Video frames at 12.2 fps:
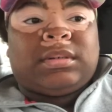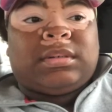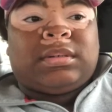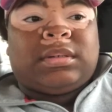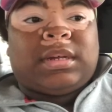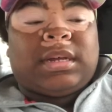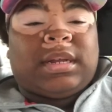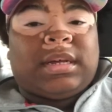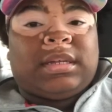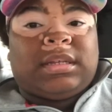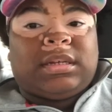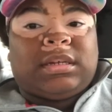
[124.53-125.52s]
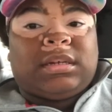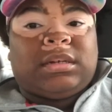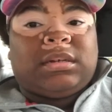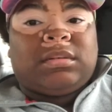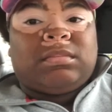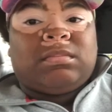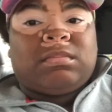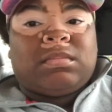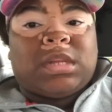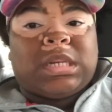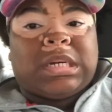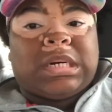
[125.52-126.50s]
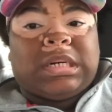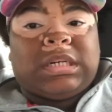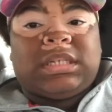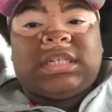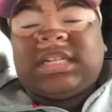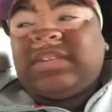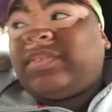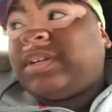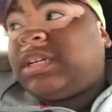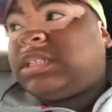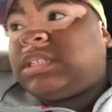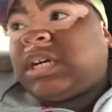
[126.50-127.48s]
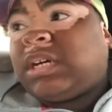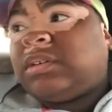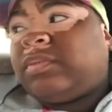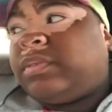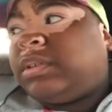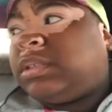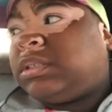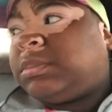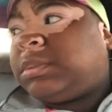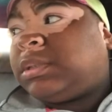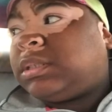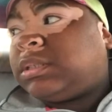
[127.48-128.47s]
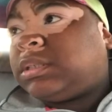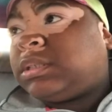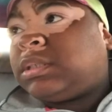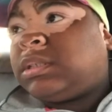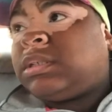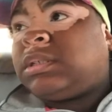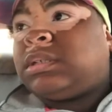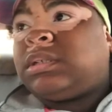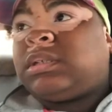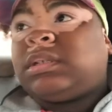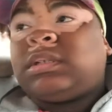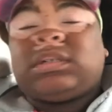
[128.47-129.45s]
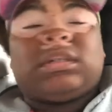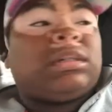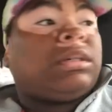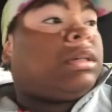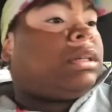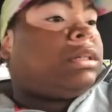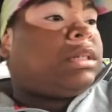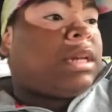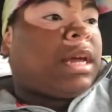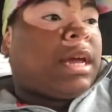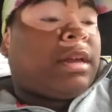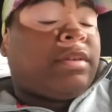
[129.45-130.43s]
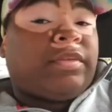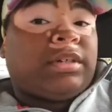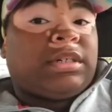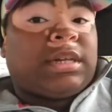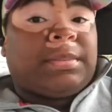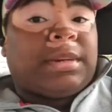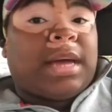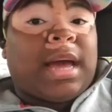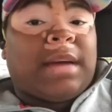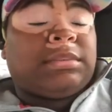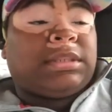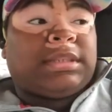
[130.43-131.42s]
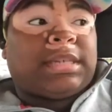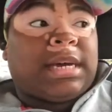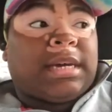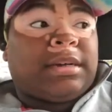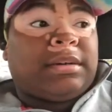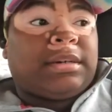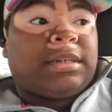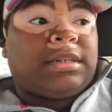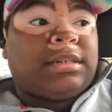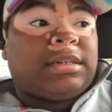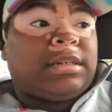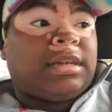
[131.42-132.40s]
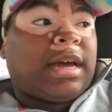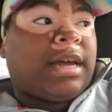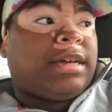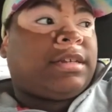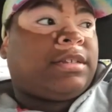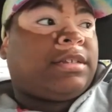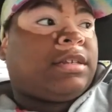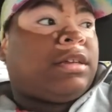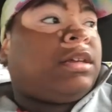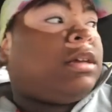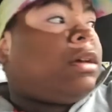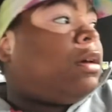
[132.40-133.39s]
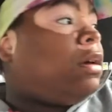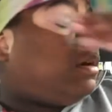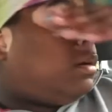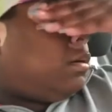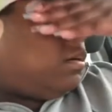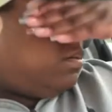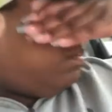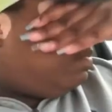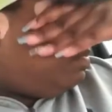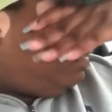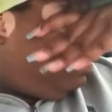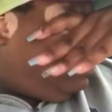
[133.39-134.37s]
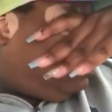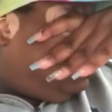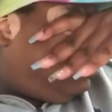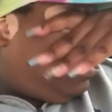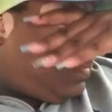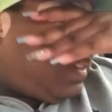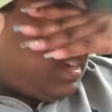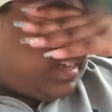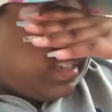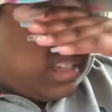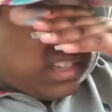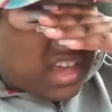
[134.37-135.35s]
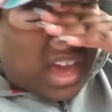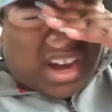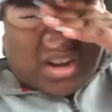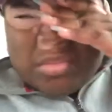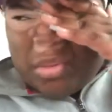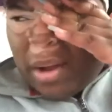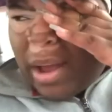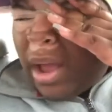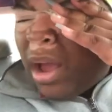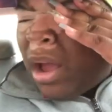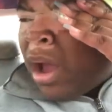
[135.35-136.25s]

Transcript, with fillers: today like that. Or to even get y'all footage because it today and the footage type of that. I'm just tired, honestly, I guess. Um and it, brain.